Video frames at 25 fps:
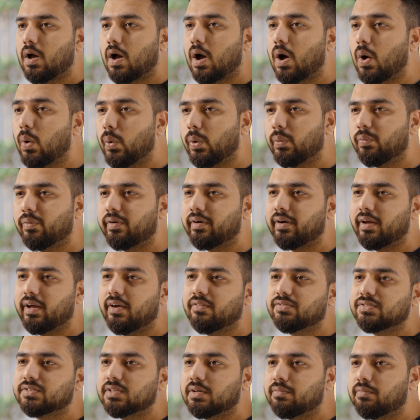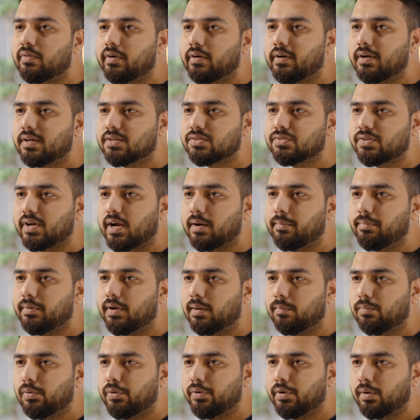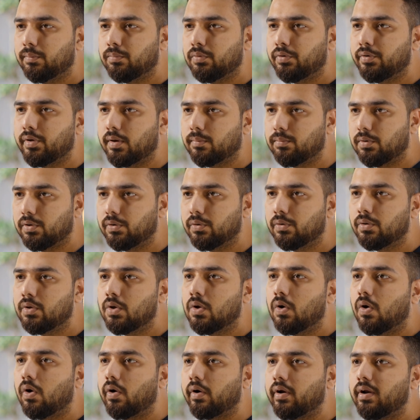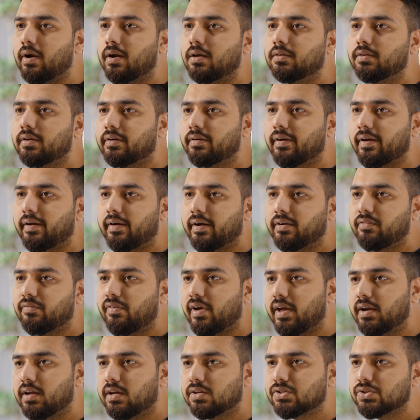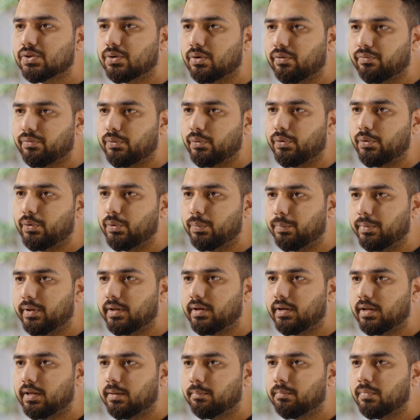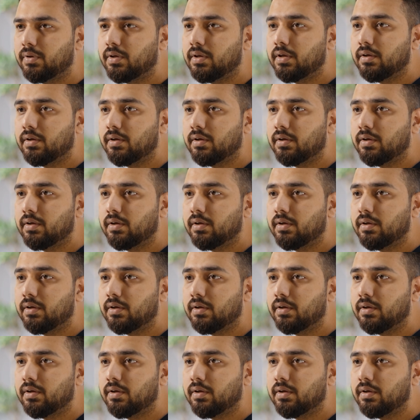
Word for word: However, if someone does type www or another correct variation of your domain name,